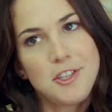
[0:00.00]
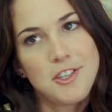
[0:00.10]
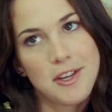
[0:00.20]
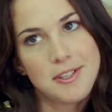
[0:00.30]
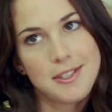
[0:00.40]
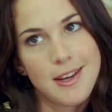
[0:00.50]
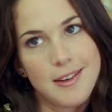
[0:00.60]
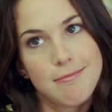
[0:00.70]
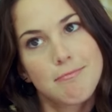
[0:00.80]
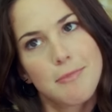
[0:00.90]
friend
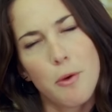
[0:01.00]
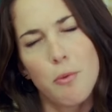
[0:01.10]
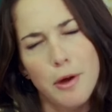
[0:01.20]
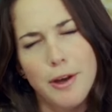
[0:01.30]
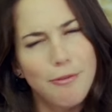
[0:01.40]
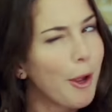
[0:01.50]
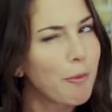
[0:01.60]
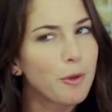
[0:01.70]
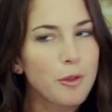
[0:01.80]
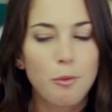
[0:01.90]
was in
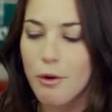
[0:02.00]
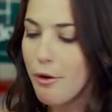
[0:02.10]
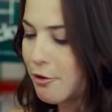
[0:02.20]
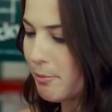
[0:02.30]
Superbad.